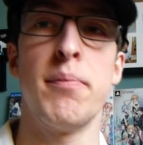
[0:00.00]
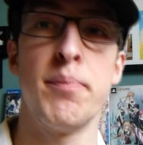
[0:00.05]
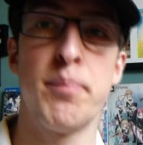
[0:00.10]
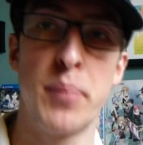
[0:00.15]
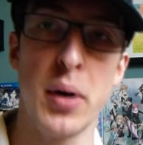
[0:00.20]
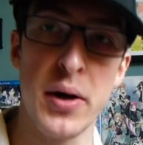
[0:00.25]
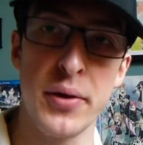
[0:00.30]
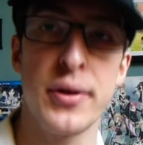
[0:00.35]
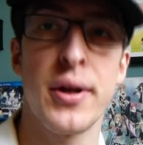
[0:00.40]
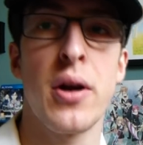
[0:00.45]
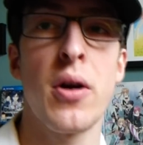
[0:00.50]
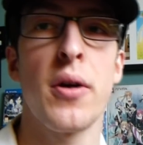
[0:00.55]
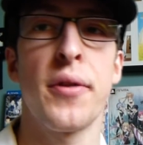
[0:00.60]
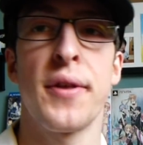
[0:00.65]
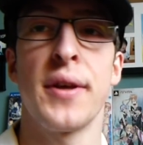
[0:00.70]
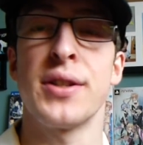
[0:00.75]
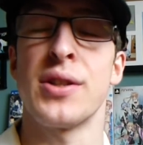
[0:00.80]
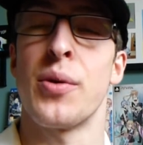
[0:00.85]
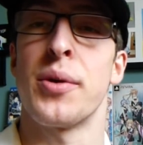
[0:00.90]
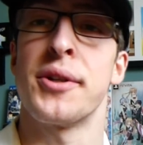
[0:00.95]
But there are
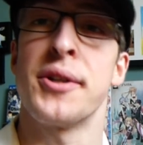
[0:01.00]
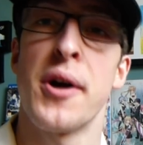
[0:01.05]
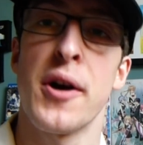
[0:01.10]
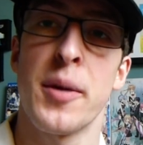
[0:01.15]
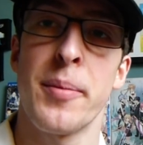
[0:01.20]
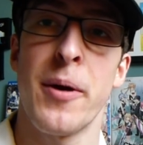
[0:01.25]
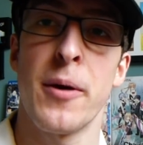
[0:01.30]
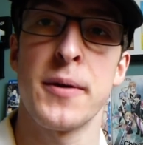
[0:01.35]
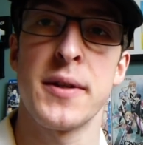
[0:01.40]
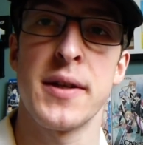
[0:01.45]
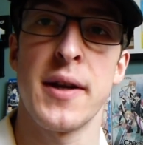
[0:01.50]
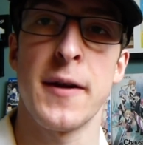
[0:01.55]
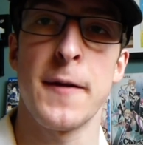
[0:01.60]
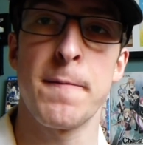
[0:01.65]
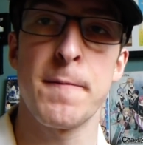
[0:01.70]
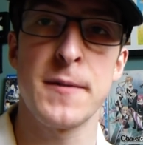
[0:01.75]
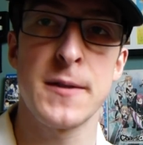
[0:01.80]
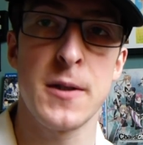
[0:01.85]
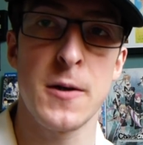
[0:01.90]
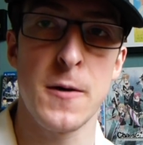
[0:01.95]
things I want to talk about today.
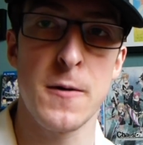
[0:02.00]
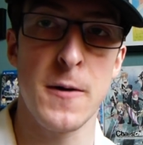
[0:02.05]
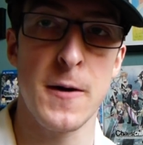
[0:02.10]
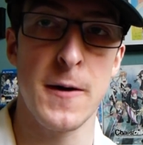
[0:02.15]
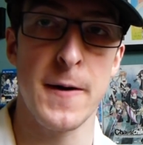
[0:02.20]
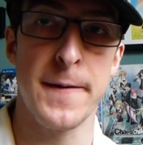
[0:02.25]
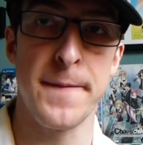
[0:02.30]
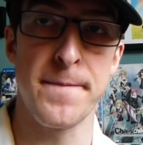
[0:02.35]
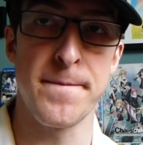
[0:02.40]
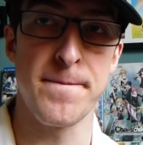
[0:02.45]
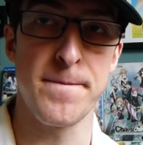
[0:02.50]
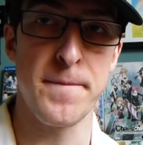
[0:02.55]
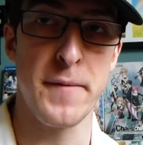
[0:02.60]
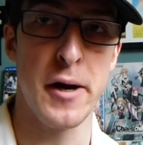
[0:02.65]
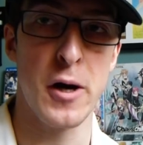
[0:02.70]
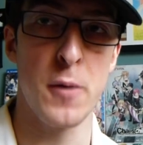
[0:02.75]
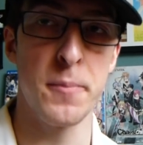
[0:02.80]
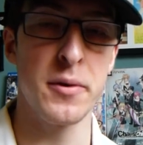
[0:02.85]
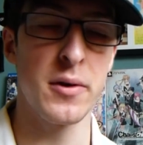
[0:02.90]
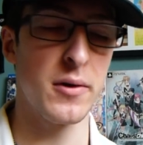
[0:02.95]
So I
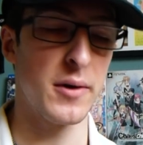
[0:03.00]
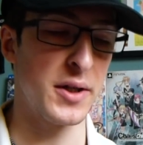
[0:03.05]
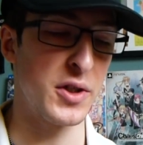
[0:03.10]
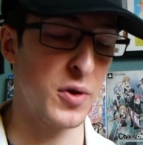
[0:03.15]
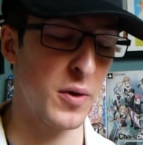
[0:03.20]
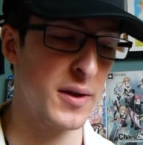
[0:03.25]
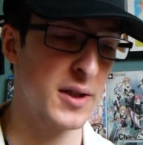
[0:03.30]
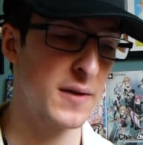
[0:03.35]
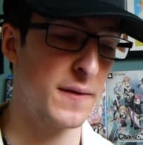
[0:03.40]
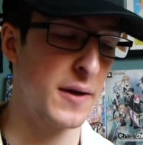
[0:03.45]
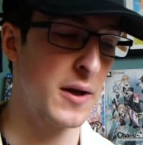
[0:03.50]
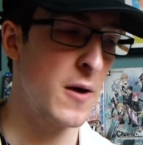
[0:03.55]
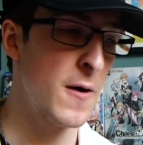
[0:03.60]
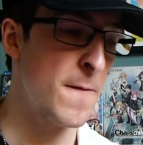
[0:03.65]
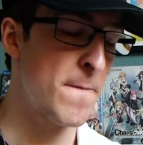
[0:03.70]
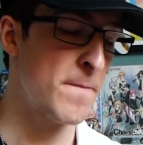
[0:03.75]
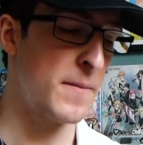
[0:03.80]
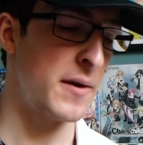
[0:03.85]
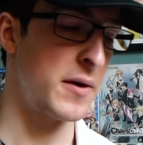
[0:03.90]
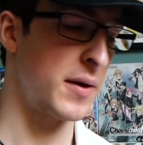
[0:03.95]
hope you'll enjoy this
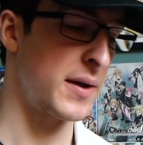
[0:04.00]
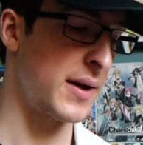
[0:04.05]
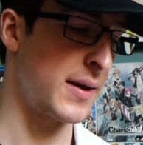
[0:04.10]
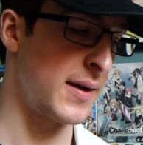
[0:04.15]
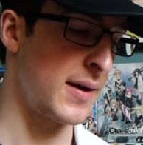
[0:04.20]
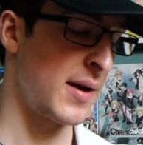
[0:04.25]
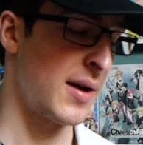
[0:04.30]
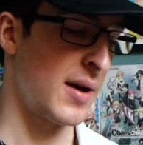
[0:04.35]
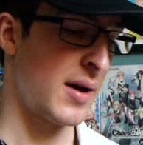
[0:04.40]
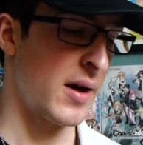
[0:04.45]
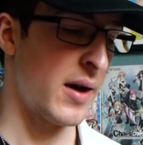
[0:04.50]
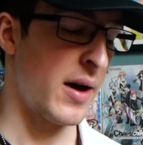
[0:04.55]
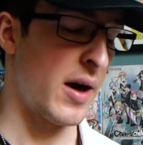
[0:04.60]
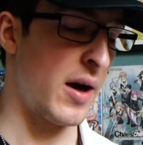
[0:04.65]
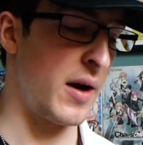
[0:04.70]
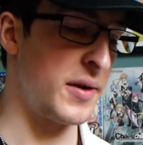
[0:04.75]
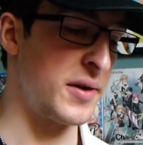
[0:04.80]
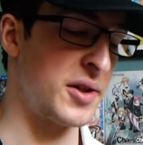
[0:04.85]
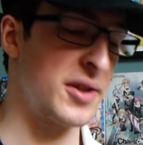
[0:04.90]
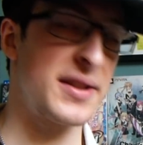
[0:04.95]
video and you can
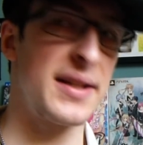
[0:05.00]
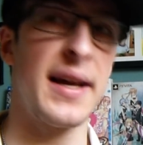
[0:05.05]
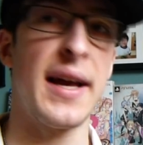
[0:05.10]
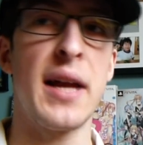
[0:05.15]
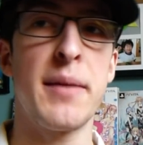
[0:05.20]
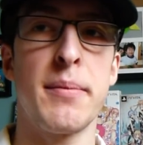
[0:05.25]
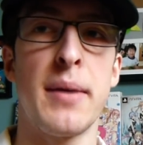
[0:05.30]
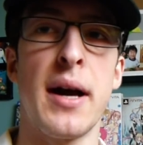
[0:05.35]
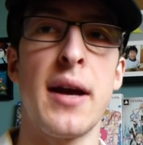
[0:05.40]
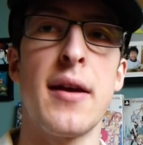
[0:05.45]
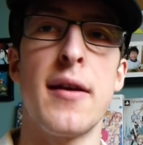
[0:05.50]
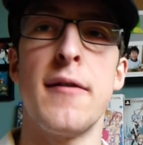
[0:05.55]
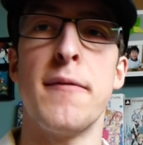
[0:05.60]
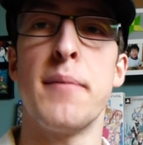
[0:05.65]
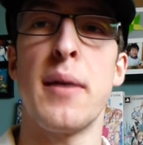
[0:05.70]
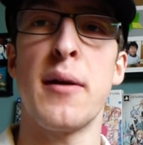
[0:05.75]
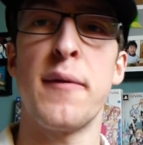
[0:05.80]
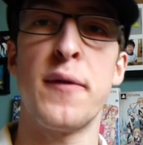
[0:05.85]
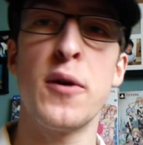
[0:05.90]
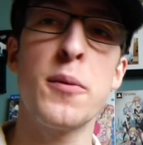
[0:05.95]
understand
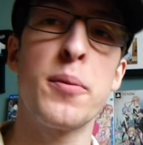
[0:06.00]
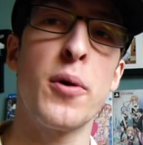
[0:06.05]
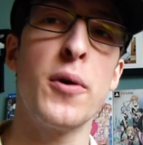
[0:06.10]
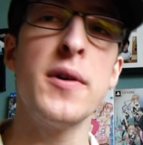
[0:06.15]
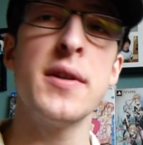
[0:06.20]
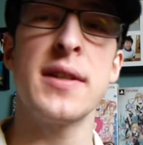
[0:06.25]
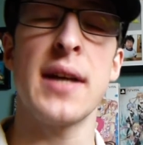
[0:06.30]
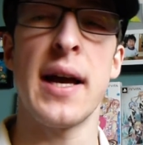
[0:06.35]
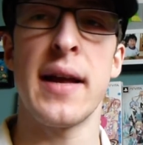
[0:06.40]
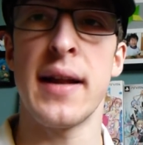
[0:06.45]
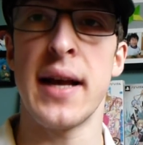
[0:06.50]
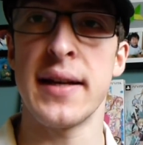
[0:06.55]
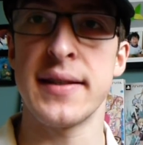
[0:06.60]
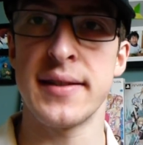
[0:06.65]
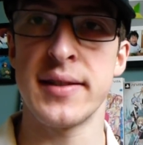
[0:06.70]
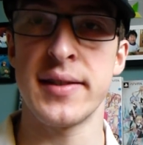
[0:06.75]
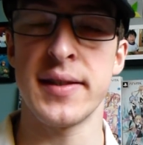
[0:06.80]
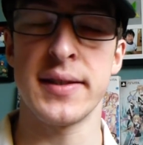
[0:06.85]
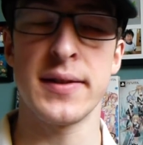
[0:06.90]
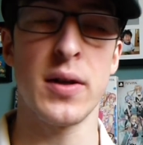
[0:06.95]
my viewpoint. And as
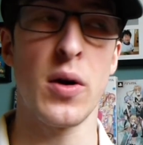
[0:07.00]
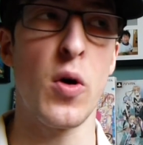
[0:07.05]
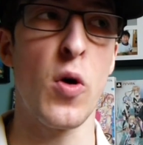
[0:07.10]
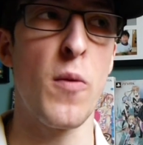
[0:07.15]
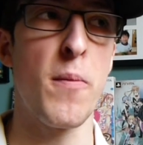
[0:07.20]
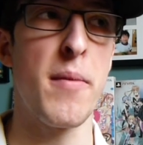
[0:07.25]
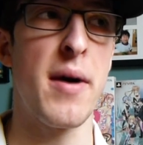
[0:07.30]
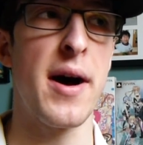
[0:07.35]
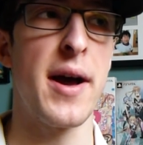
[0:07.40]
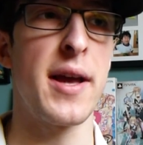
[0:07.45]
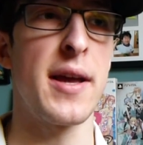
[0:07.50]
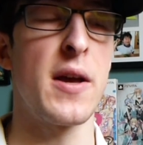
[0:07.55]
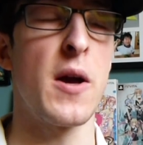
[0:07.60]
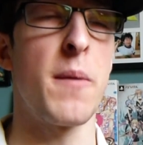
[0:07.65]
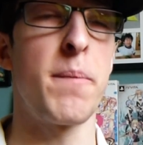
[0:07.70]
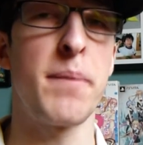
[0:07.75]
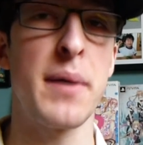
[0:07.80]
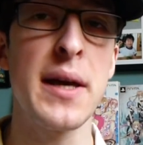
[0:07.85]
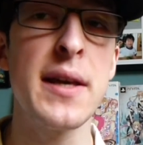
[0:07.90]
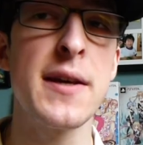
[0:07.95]
this is all my
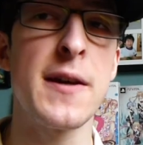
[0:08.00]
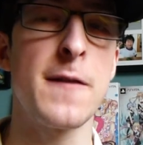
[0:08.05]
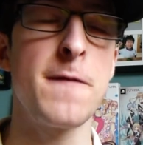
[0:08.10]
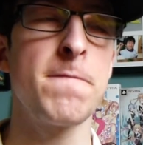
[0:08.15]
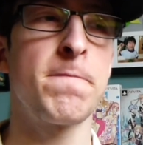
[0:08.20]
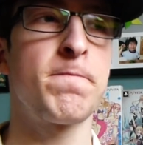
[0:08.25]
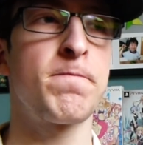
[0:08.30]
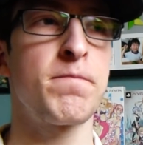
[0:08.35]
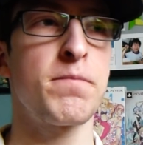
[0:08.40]
opinion